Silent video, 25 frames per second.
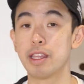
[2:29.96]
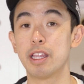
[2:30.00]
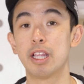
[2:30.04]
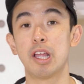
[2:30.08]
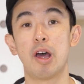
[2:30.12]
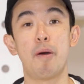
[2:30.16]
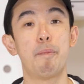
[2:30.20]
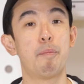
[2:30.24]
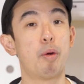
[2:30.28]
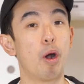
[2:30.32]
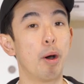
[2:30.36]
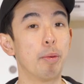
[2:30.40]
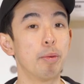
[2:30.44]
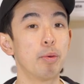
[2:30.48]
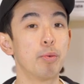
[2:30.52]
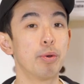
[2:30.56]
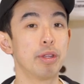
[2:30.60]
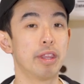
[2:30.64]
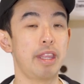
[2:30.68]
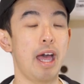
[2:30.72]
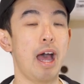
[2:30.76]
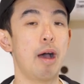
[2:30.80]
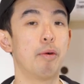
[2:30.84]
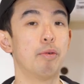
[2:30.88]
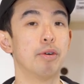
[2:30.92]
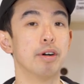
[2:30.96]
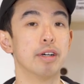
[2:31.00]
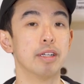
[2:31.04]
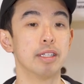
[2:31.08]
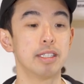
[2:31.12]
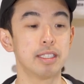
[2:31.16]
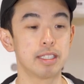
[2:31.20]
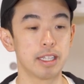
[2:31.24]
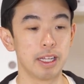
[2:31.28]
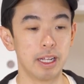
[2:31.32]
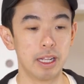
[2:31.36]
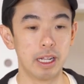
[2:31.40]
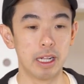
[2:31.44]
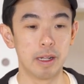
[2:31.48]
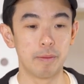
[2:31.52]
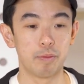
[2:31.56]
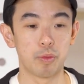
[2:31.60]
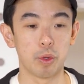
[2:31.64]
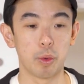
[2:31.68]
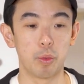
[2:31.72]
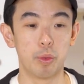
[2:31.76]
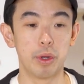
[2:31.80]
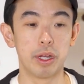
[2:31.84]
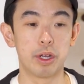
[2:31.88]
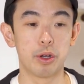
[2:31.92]
the problem with that was
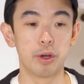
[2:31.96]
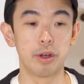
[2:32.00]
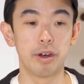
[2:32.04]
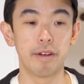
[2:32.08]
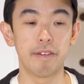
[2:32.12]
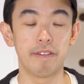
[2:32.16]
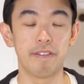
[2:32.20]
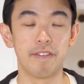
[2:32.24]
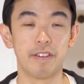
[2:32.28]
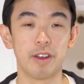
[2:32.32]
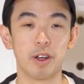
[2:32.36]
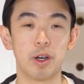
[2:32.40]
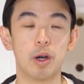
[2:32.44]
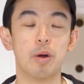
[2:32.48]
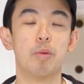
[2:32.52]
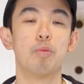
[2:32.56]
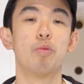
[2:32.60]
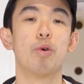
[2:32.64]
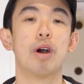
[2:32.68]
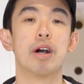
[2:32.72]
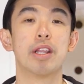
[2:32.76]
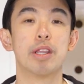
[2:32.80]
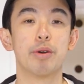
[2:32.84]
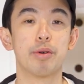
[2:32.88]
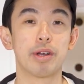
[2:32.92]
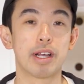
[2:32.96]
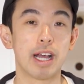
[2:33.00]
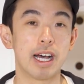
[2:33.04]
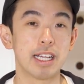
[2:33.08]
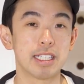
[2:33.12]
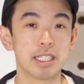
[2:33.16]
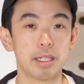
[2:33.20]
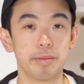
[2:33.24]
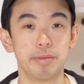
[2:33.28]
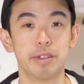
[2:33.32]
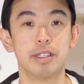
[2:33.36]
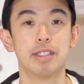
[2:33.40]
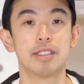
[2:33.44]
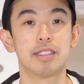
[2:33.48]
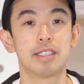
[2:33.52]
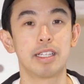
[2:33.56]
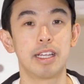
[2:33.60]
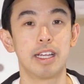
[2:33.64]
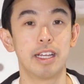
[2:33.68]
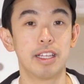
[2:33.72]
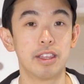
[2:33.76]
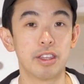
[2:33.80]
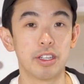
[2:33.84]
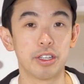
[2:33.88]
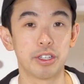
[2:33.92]
we couldn't film while there were customers
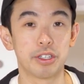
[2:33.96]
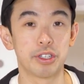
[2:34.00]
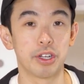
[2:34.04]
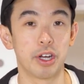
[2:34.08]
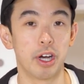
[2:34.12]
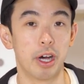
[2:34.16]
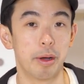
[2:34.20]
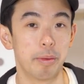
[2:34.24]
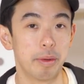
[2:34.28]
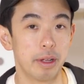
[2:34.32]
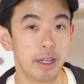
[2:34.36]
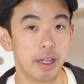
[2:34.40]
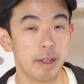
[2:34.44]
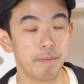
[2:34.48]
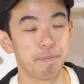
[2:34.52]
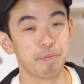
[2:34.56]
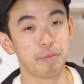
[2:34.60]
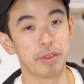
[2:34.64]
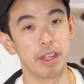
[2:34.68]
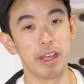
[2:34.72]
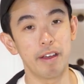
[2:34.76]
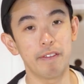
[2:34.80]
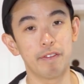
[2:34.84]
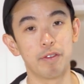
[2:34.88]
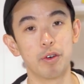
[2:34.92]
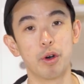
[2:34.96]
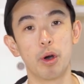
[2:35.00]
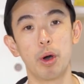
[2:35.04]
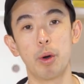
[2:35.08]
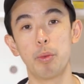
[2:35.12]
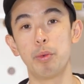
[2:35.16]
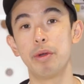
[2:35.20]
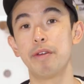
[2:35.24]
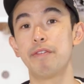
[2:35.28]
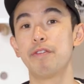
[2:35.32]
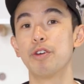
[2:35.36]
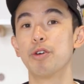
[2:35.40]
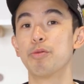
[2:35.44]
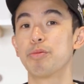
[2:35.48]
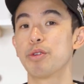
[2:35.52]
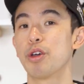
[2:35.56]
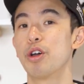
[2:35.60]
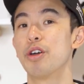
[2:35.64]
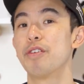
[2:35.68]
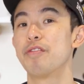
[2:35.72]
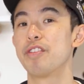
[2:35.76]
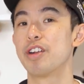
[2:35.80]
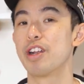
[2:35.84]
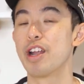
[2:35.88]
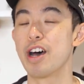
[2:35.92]
in the shop. Therefore, we filmed
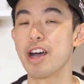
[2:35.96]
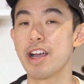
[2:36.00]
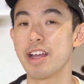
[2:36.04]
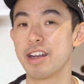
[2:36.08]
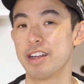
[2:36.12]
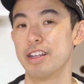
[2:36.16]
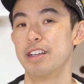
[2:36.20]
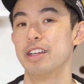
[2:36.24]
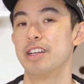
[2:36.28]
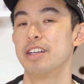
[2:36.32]
overnight.